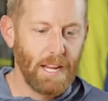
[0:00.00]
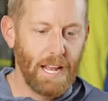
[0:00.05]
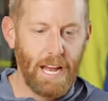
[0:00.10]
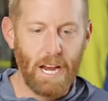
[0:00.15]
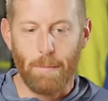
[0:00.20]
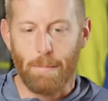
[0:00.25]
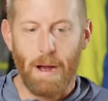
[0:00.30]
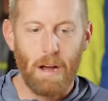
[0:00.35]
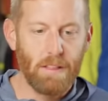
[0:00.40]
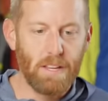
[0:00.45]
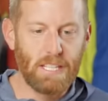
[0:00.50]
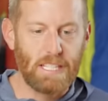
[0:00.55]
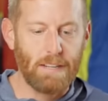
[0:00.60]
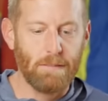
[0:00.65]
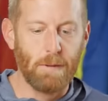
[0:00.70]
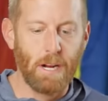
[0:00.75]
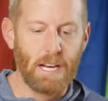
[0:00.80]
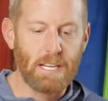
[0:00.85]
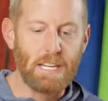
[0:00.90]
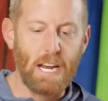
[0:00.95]
at about the
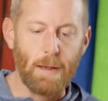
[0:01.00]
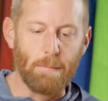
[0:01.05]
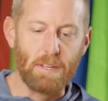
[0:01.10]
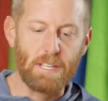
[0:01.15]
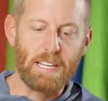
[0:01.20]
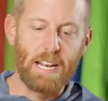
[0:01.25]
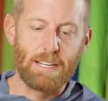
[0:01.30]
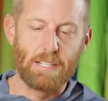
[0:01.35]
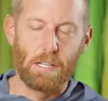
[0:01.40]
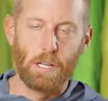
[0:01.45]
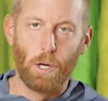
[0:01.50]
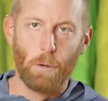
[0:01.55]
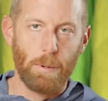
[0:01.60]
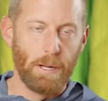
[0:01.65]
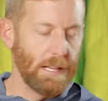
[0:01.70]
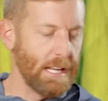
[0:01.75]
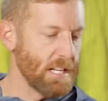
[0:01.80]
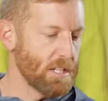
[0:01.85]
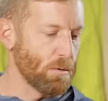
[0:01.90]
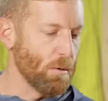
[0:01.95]
same amount of time. This has a little
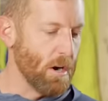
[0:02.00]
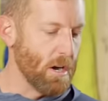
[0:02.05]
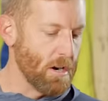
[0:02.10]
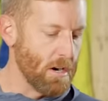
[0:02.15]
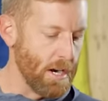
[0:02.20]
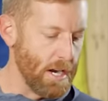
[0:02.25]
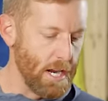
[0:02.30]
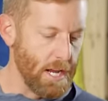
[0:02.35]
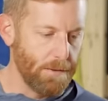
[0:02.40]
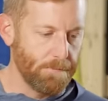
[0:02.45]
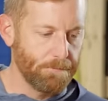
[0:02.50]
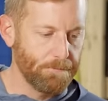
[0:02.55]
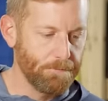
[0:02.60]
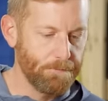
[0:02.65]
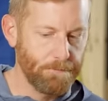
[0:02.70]
bit less water in it.